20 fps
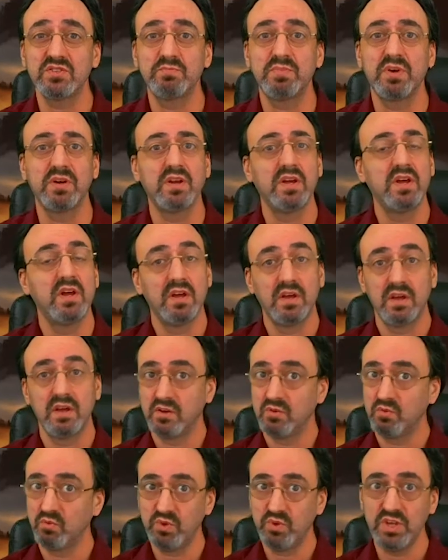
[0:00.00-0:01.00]
But
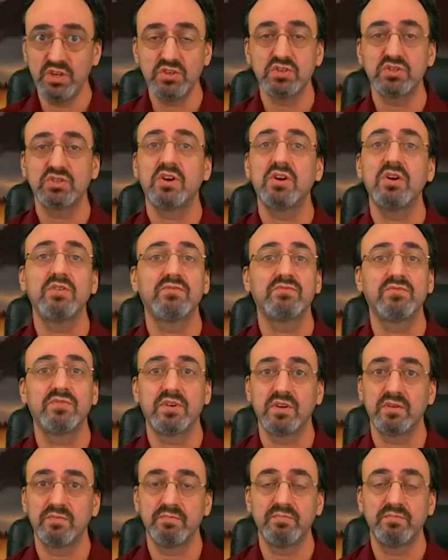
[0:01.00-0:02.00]
we start
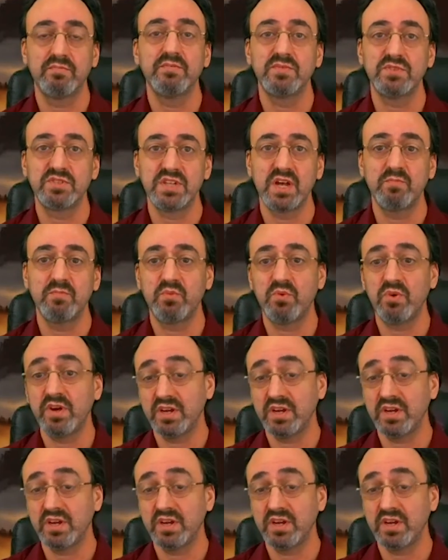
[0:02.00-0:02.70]
from step 1.